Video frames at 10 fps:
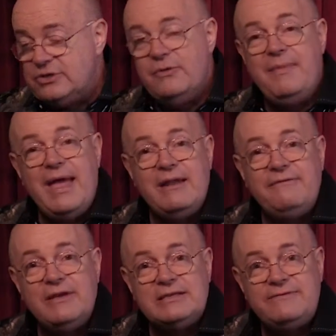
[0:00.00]
into
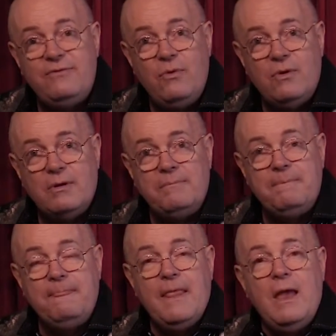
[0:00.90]
manifest form.
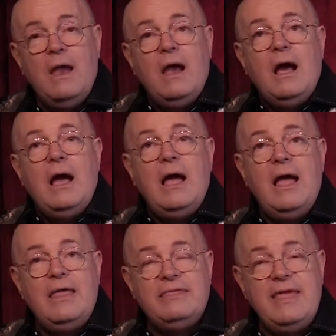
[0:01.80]

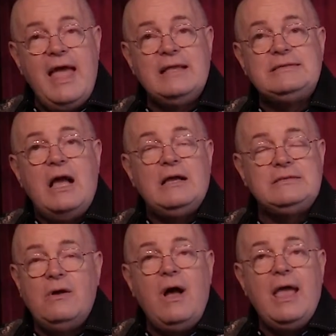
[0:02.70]

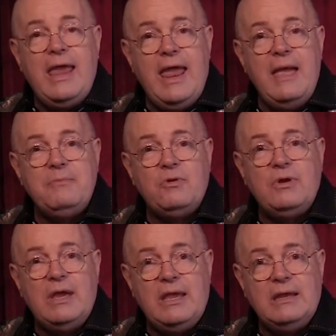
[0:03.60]
So I am
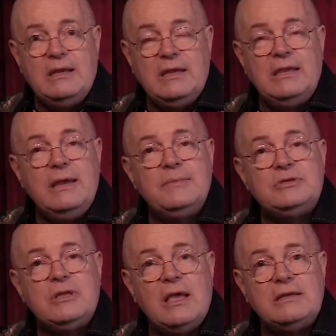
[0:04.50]
created in the
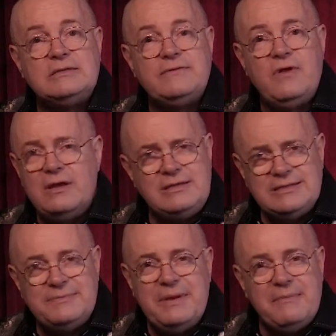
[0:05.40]
image and likeness of God. It
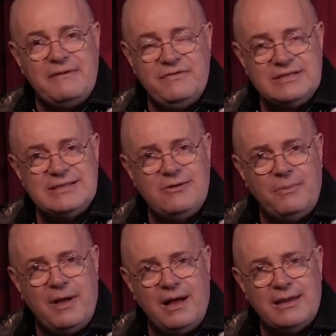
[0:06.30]
doesn't mean my
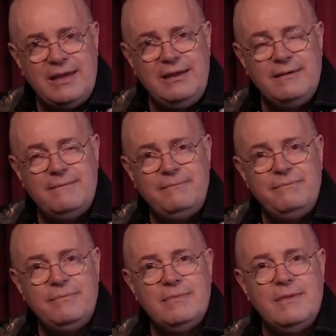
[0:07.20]
physical body.
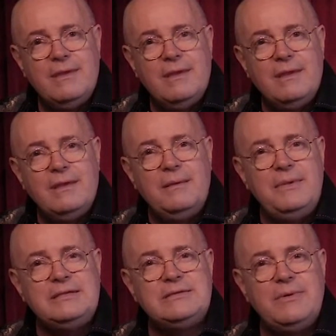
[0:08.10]
It
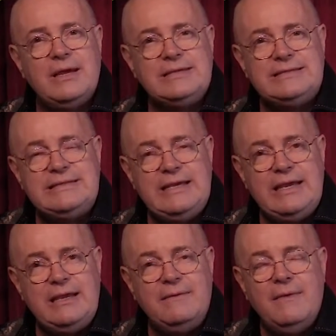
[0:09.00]
means the way I
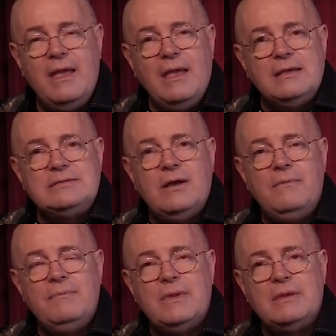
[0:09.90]
see.
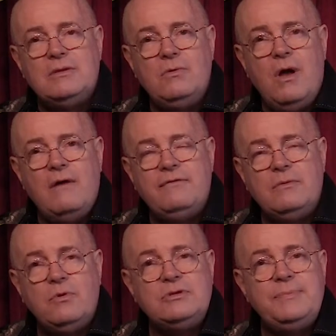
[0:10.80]
So too
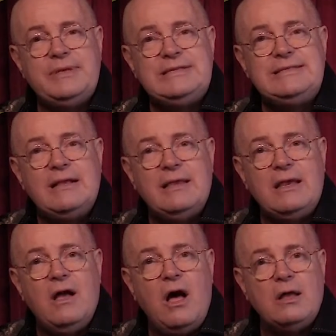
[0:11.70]
often we're too busy
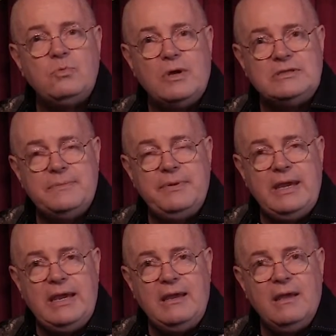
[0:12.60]
telling God what to
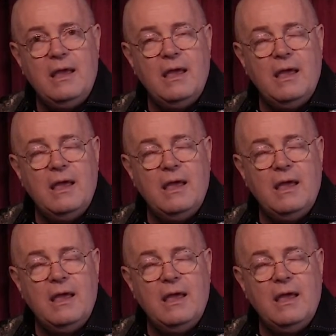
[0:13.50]
be.